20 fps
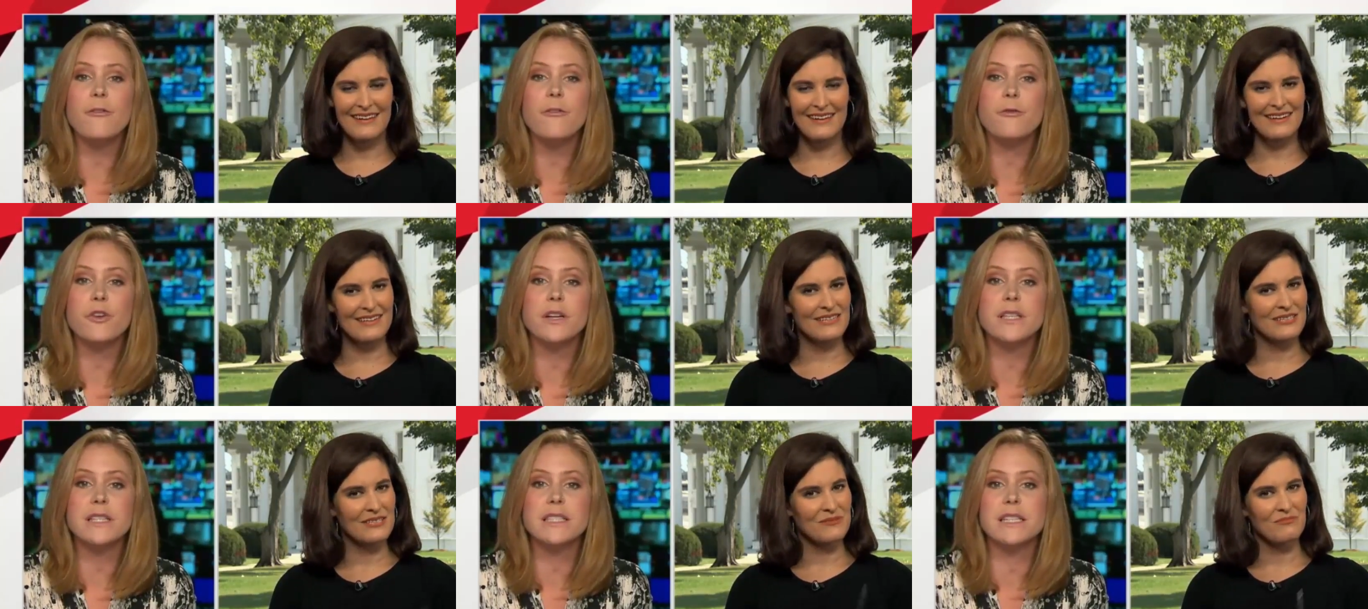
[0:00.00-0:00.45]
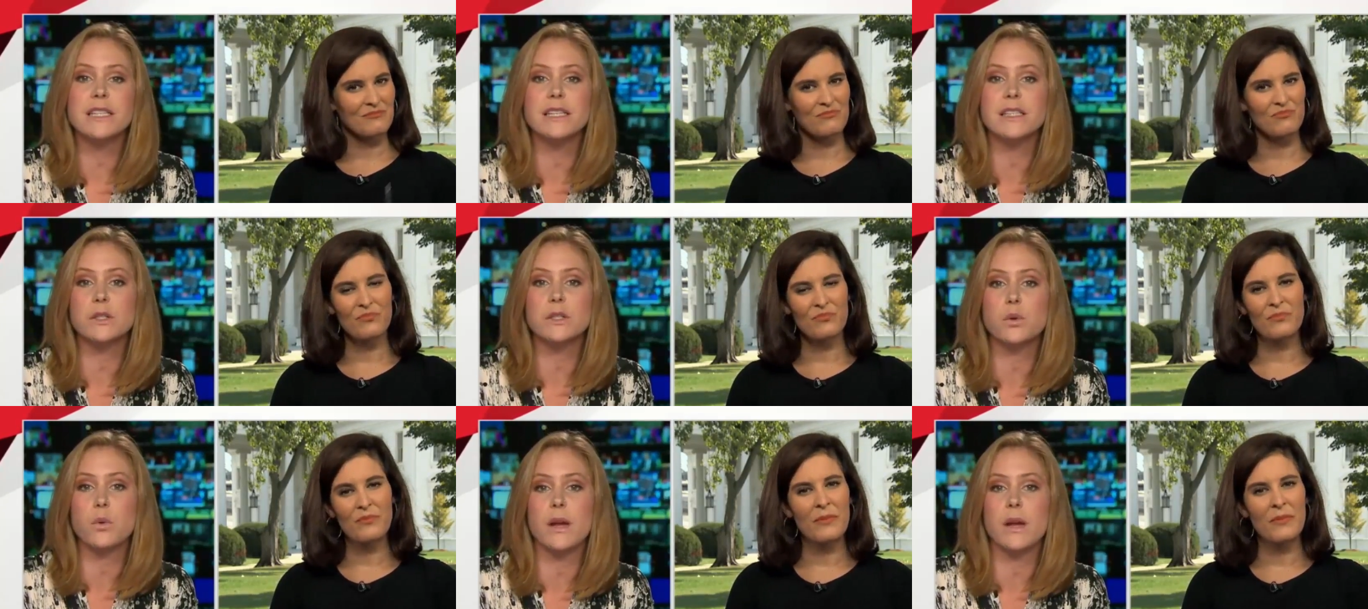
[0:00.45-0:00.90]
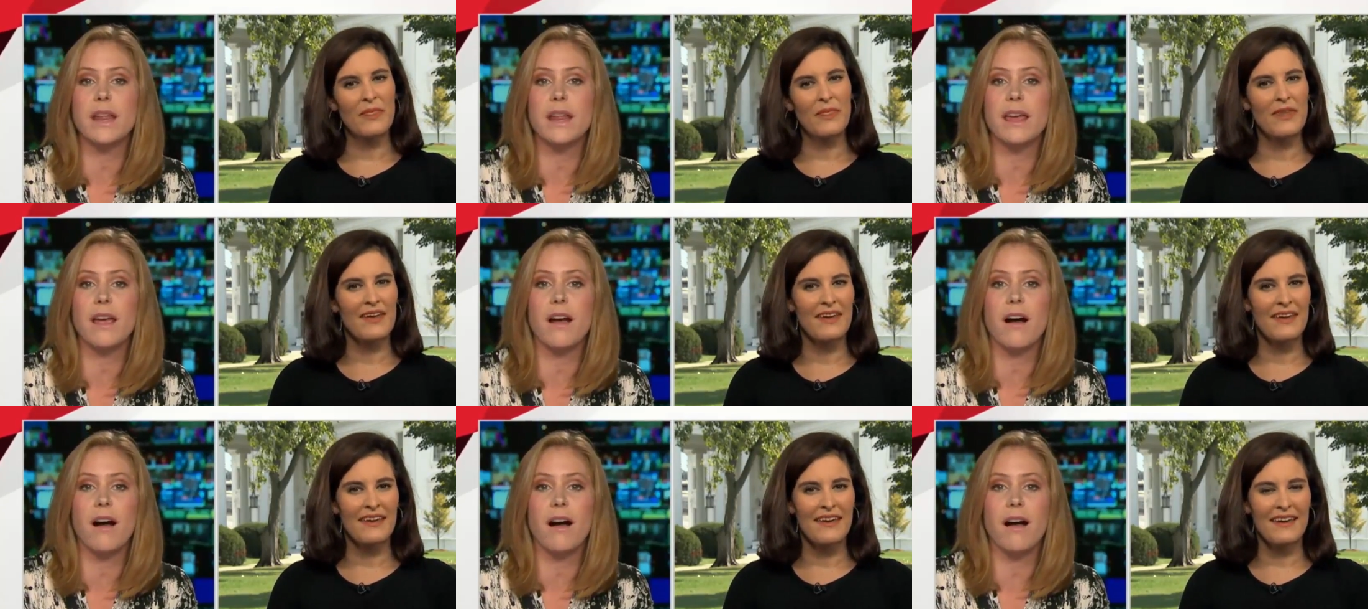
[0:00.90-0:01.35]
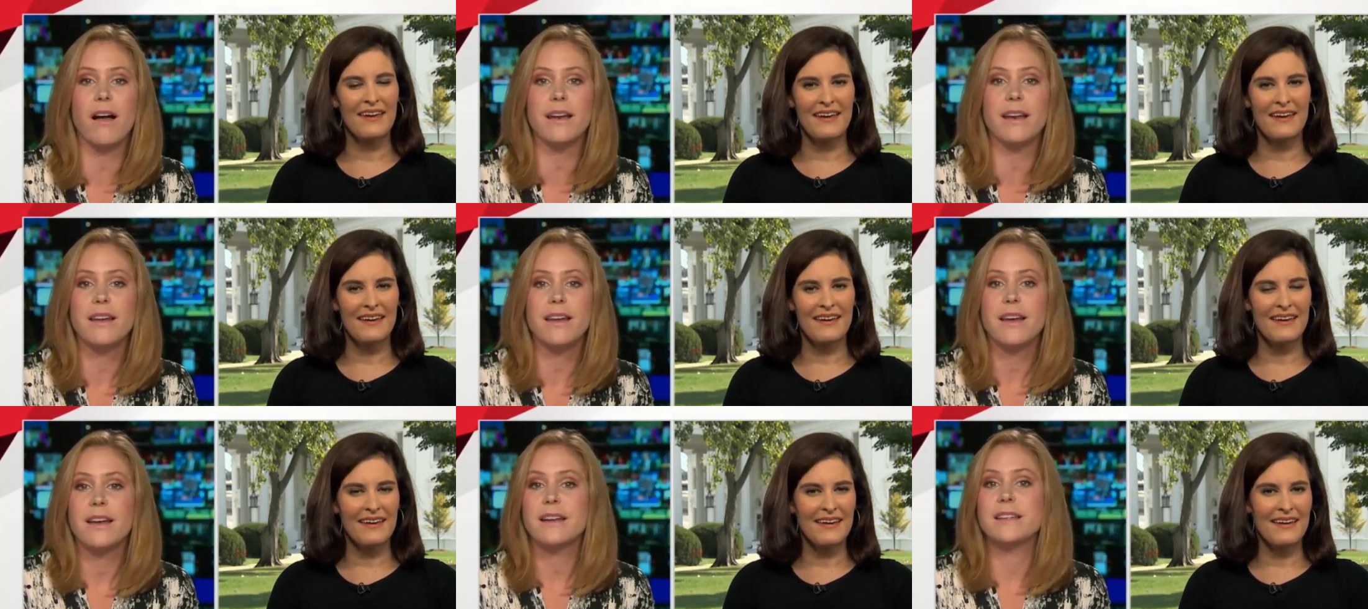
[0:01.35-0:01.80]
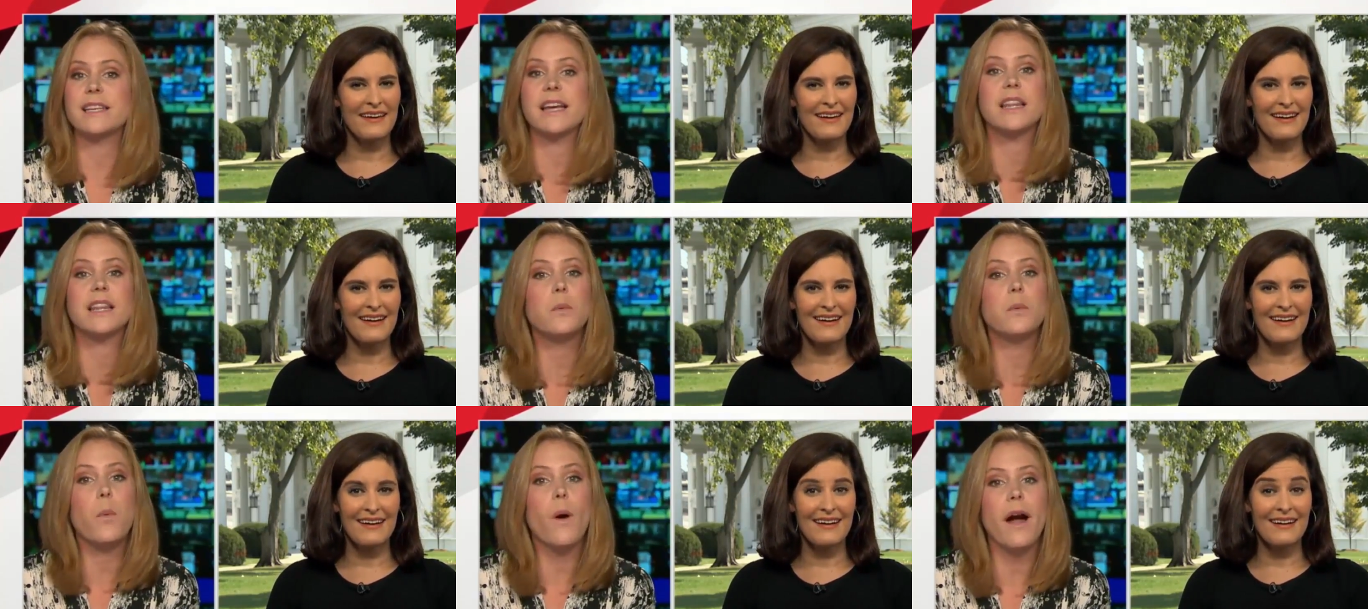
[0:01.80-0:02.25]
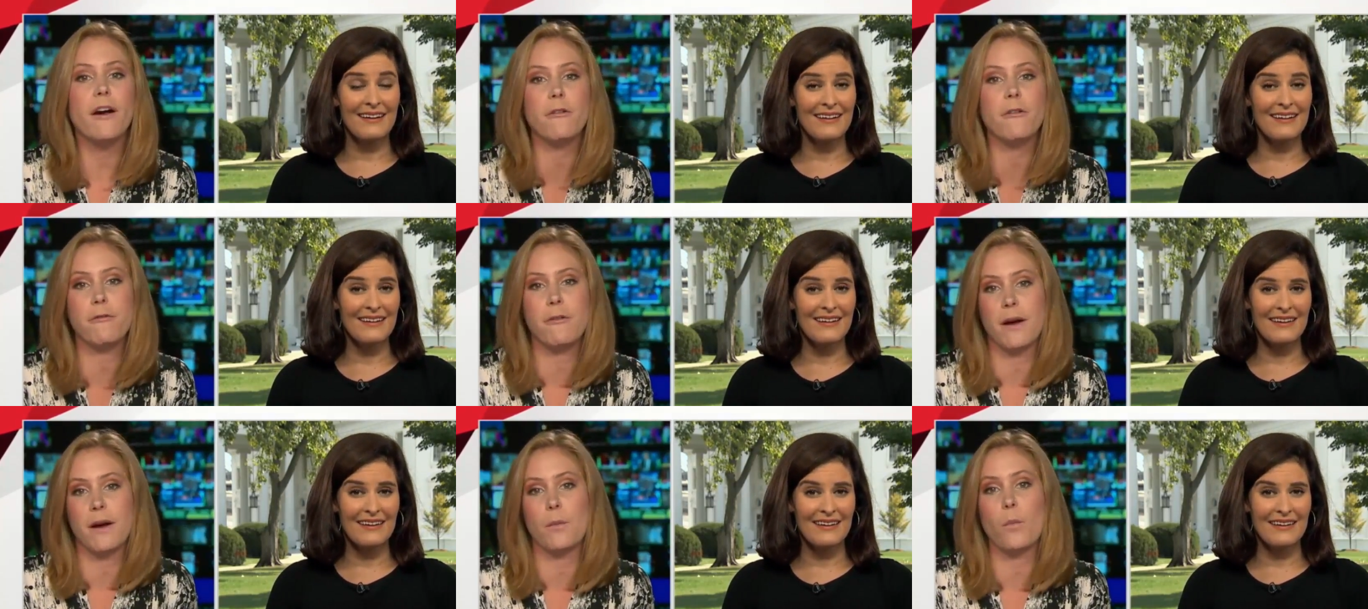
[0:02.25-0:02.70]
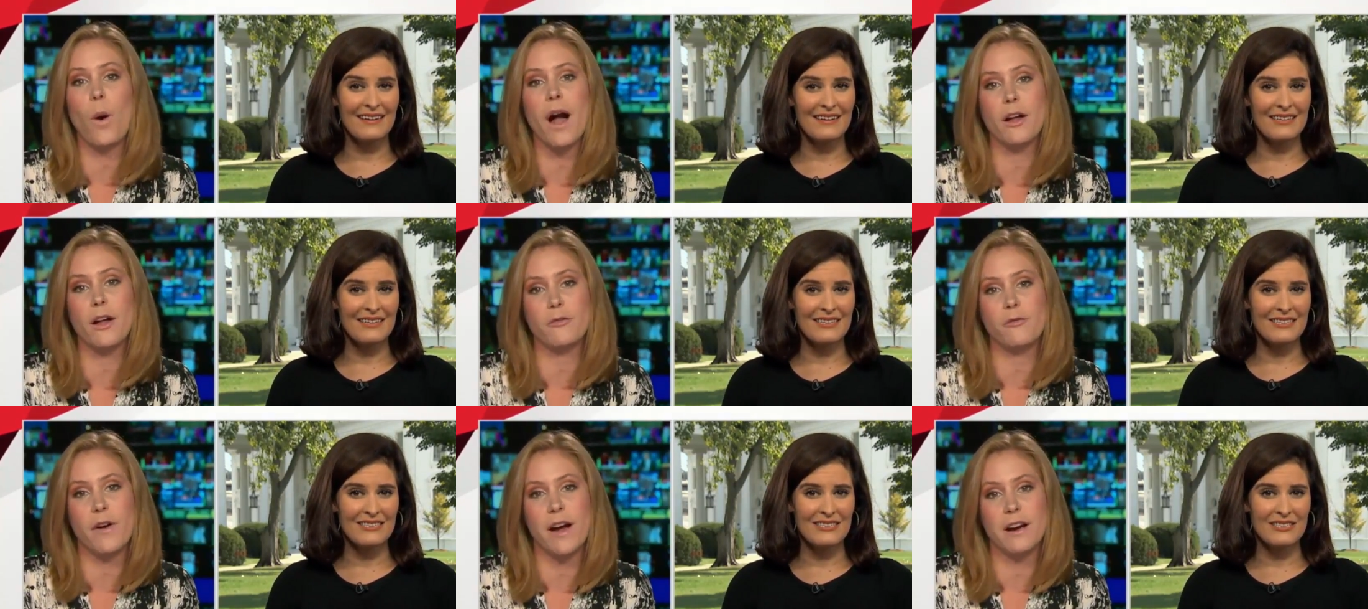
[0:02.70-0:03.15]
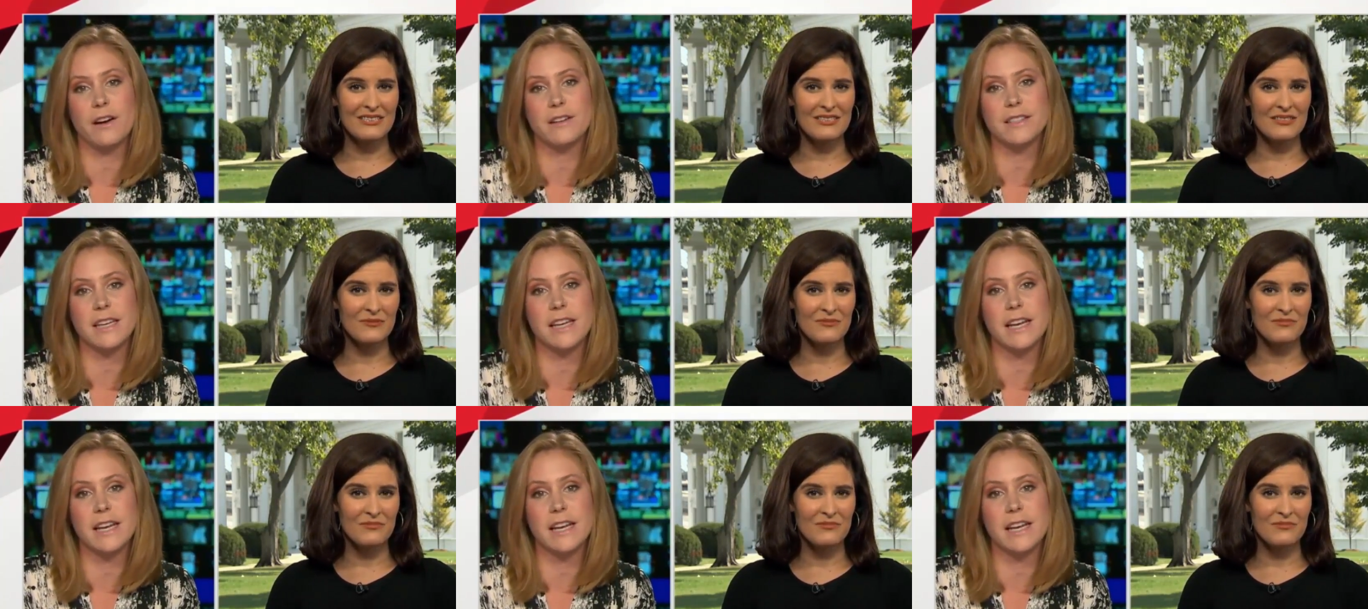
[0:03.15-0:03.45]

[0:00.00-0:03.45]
Speaker 1: for instance, tweeting on deadly wildfires